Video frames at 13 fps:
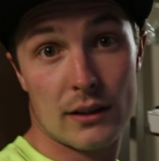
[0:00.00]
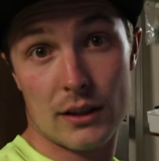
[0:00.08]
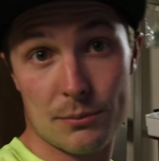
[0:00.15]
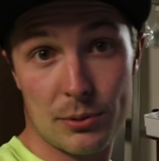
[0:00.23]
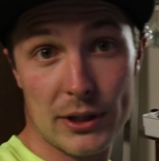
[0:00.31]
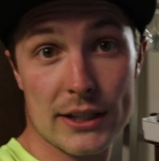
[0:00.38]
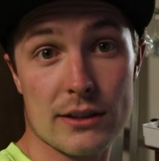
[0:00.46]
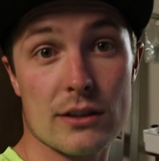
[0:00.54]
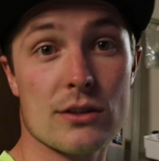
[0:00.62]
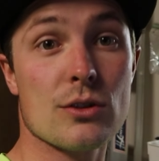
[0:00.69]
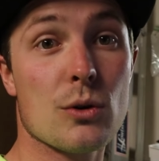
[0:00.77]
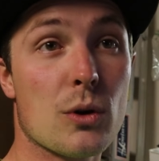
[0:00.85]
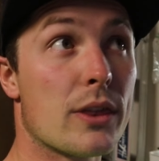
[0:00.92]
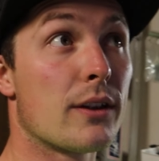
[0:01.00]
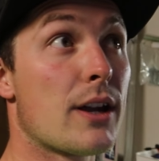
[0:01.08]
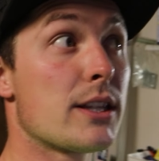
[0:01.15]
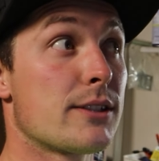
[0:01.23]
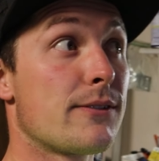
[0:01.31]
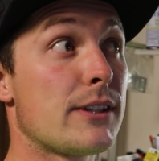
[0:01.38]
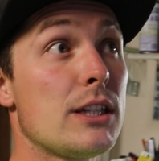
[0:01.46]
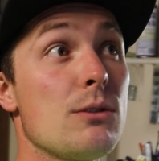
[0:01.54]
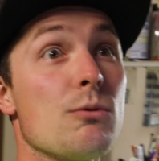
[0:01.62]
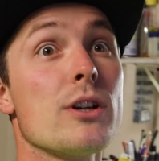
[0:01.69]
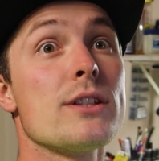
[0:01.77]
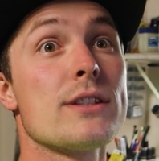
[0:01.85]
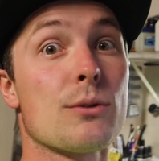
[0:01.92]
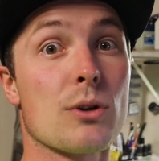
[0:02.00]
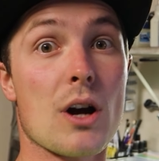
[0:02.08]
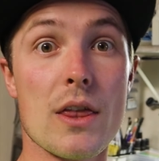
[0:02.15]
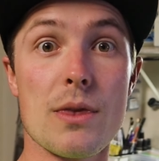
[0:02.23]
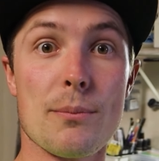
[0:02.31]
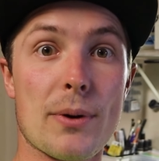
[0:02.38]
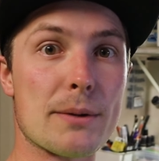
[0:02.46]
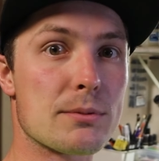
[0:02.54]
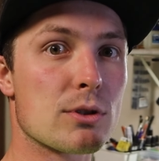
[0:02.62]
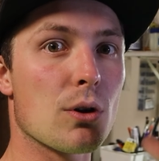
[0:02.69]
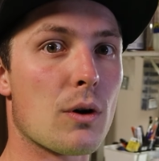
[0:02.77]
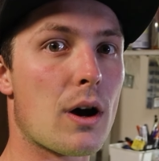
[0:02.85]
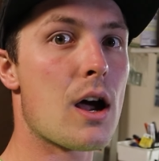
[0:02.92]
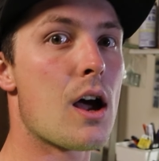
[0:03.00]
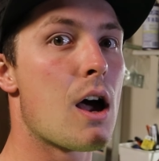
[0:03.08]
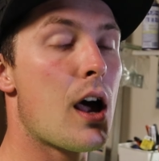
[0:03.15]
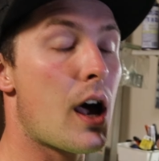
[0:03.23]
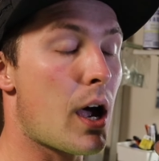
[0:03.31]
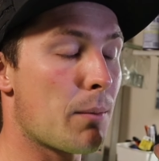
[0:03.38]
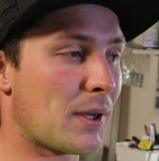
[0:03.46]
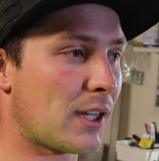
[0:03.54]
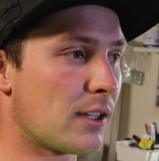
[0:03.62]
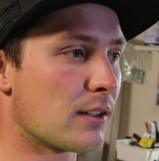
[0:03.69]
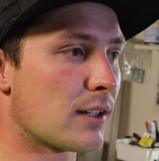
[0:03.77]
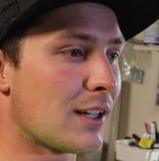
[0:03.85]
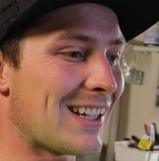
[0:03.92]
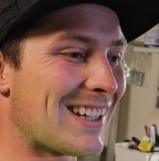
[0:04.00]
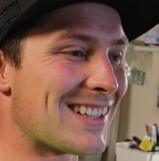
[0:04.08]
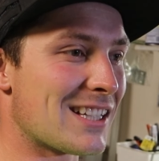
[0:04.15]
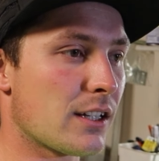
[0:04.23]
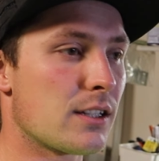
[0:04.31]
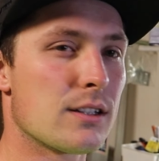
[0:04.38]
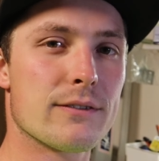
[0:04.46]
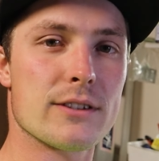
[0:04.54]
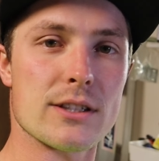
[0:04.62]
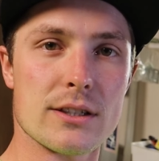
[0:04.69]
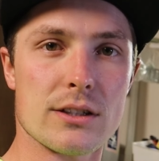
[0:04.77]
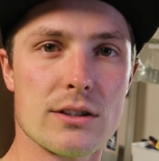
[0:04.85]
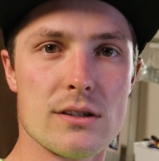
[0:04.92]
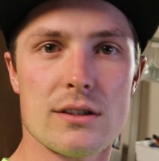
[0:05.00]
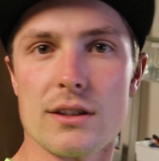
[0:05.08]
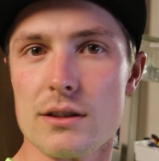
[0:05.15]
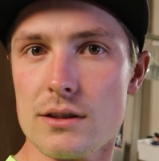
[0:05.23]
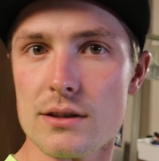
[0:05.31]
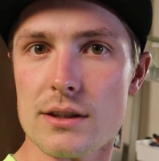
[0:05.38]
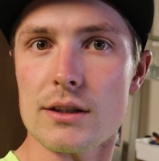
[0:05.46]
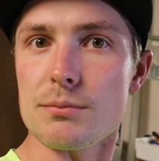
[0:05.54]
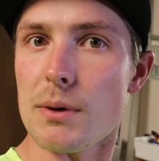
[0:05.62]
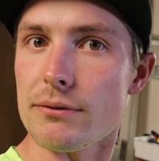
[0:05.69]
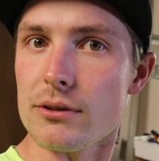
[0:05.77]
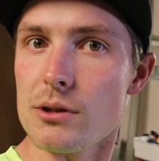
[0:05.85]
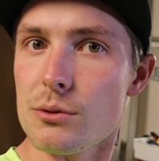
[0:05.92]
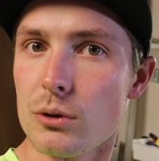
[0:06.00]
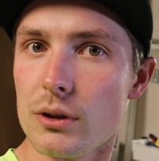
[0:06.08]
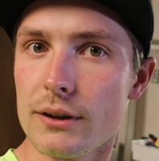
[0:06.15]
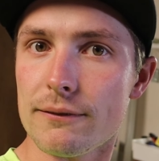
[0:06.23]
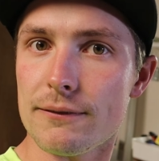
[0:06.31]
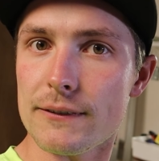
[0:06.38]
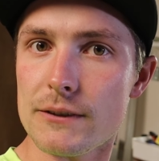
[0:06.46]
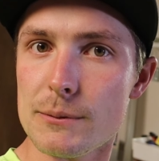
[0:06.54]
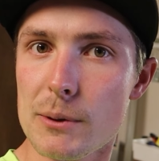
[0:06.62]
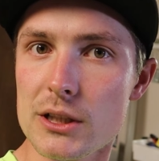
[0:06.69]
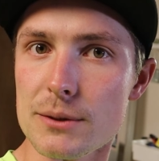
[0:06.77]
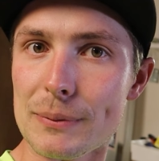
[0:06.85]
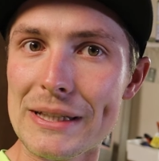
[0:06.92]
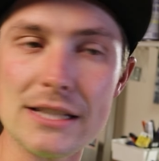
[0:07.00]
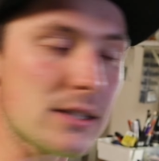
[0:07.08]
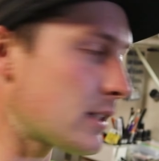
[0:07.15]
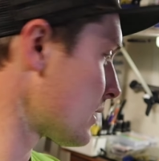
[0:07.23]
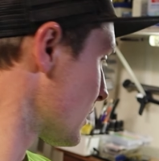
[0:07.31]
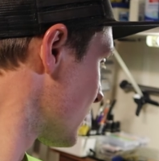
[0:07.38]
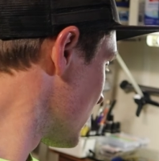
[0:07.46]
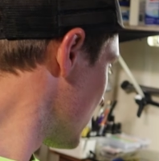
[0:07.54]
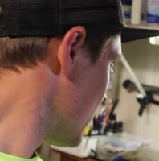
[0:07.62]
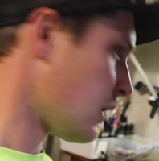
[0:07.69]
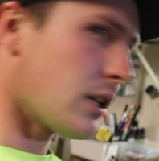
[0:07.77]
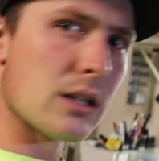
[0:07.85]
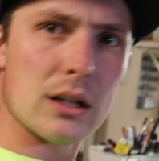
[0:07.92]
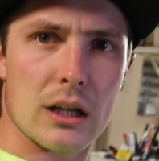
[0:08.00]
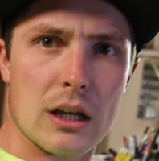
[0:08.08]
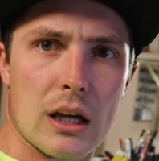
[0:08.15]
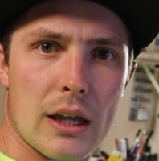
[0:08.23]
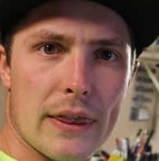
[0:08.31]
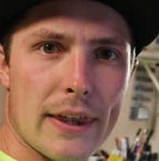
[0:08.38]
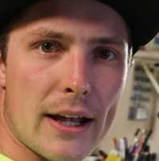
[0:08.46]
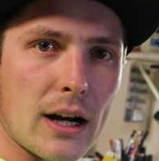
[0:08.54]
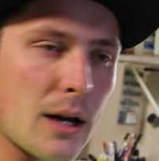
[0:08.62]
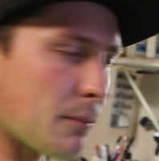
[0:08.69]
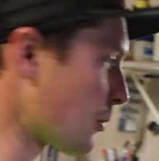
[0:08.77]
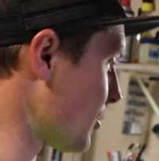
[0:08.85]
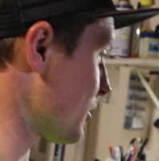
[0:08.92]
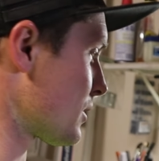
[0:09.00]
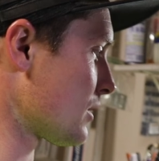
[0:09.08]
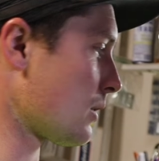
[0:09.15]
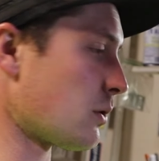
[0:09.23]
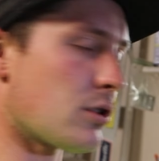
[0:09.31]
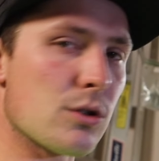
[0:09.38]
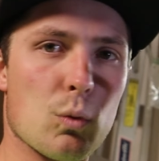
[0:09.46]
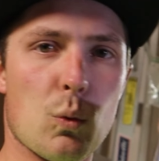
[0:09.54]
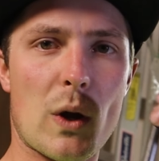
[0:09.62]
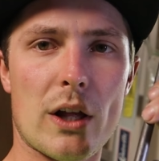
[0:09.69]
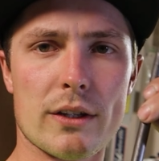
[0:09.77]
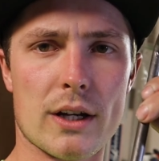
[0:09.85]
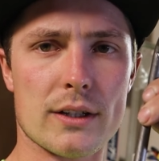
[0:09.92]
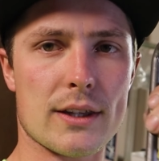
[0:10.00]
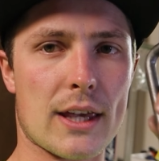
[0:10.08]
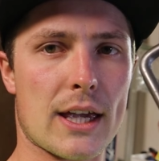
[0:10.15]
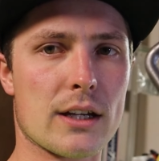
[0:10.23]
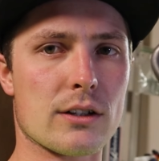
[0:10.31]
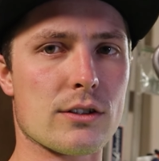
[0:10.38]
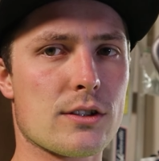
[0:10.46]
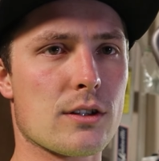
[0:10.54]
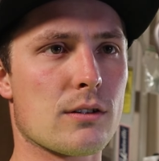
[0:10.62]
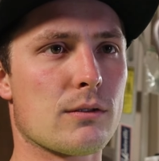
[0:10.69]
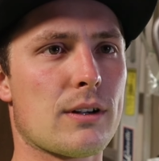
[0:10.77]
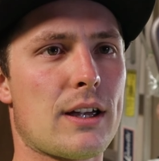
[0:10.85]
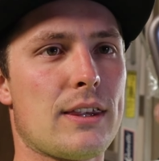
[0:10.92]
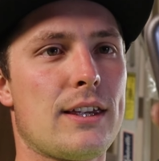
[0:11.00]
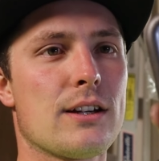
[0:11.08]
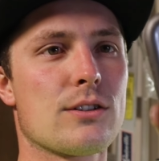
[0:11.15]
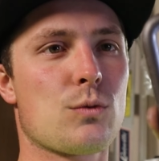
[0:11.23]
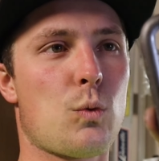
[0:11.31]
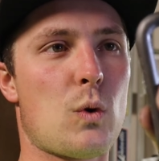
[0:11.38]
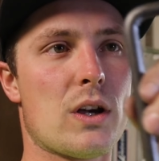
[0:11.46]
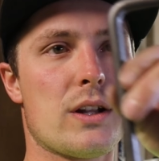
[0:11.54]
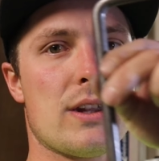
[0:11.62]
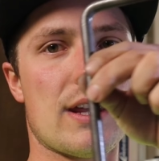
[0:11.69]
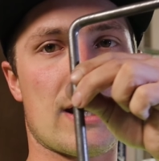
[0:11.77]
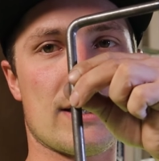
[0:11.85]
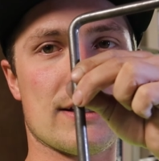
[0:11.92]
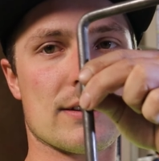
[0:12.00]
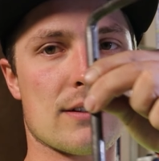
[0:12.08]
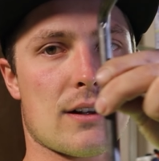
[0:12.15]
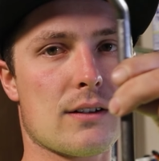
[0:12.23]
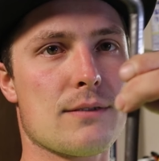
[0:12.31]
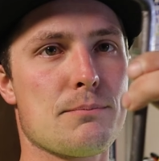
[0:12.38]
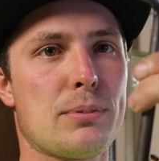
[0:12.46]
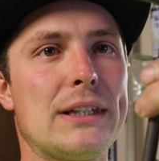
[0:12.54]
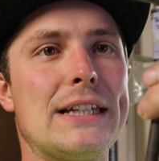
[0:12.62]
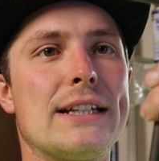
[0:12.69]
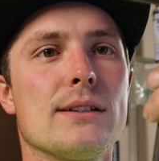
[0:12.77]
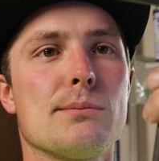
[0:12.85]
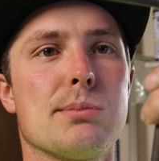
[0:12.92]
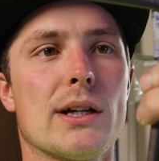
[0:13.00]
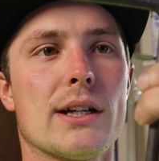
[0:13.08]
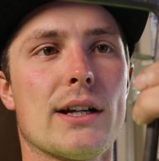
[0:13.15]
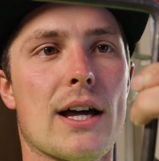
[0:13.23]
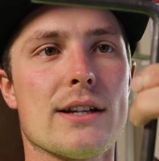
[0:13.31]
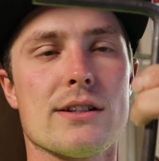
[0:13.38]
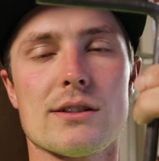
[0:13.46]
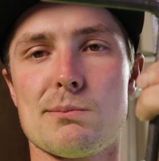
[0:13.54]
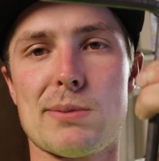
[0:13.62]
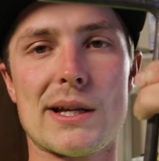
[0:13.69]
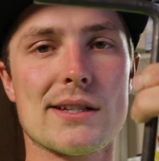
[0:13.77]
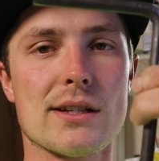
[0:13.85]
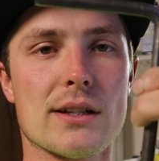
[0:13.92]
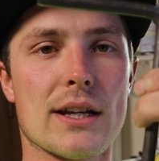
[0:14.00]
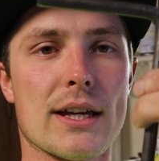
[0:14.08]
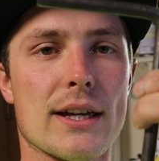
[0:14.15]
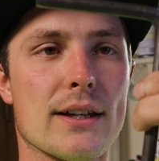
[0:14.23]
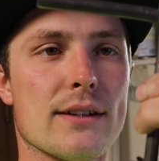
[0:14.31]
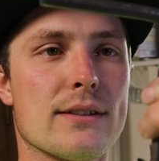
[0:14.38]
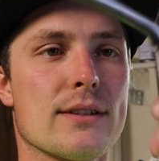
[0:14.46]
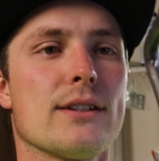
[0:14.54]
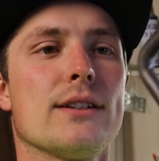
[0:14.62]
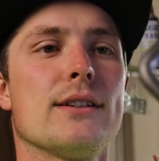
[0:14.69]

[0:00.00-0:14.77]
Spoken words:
in place. And so on the SVE ones, they were on the pipe. So I'm making an executive decision, since these mufflers were only 50 bucks a piece, that I'm going to just weld onto the hangers. So here's one that is not completed, but I just bent it and